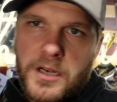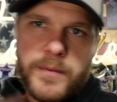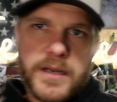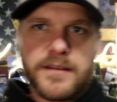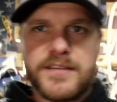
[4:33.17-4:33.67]

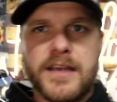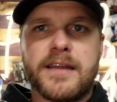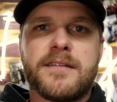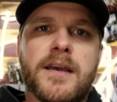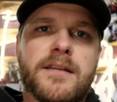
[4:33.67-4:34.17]
jump into the
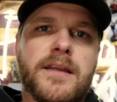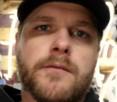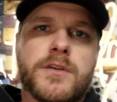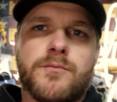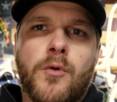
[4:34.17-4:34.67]
second
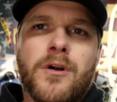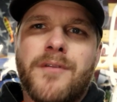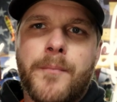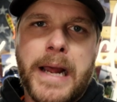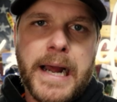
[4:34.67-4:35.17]
technique, which is more
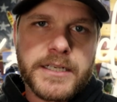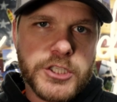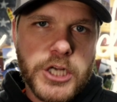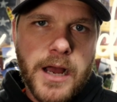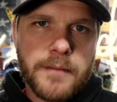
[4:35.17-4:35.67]
of a
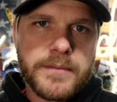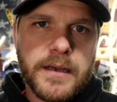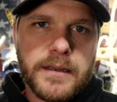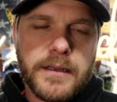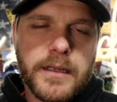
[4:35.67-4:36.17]
patch job
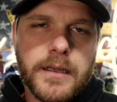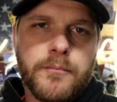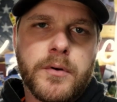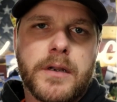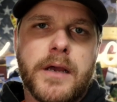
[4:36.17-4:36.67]
technique,
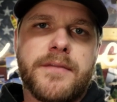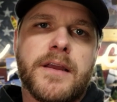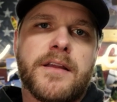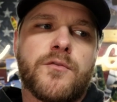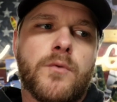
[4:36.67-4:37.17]
but I
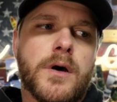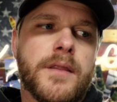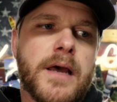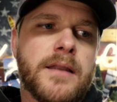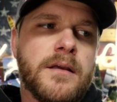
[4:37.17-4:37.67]
think it's
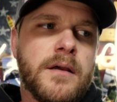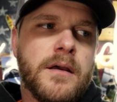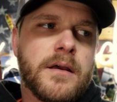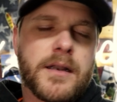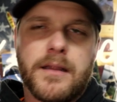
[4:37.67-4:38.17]
one that
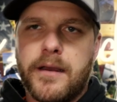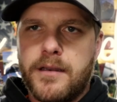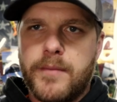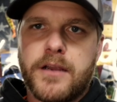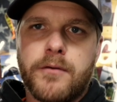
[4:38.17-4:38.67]
can allow
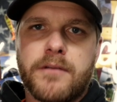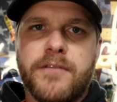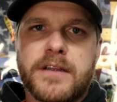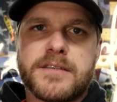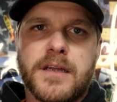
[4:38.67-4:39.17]
you to make quick
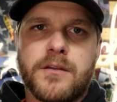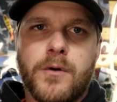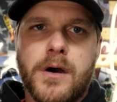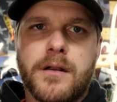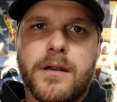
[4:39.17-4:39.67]
fixes on the
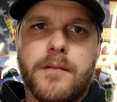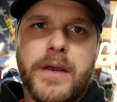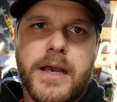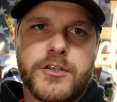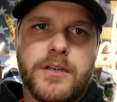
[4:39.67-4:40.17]
water and
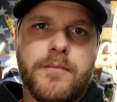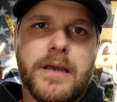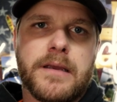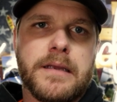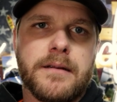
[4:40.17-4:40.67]
may actually
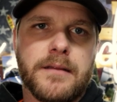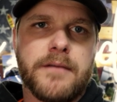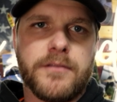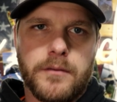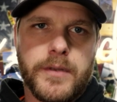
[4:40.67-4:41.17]
make your
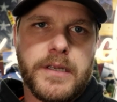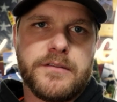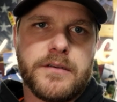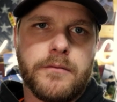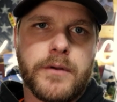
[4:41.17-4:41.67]
life a little bit
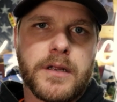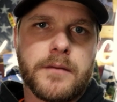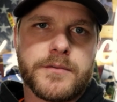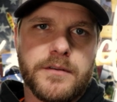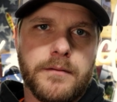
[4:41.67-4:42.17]
easier when it
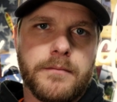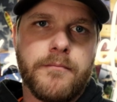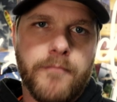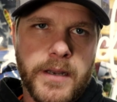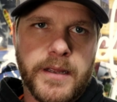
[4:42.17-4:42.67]
comes to
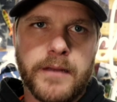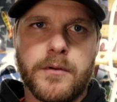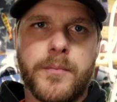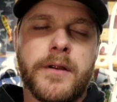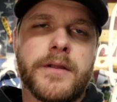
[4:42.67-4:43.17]
mending and
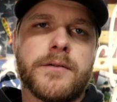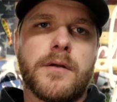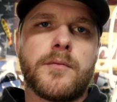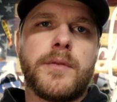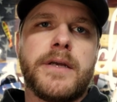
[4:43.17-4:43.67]
repairing your
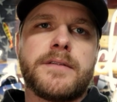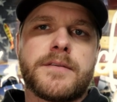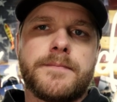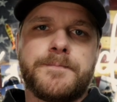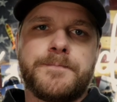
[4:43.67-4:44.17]
rubber baits.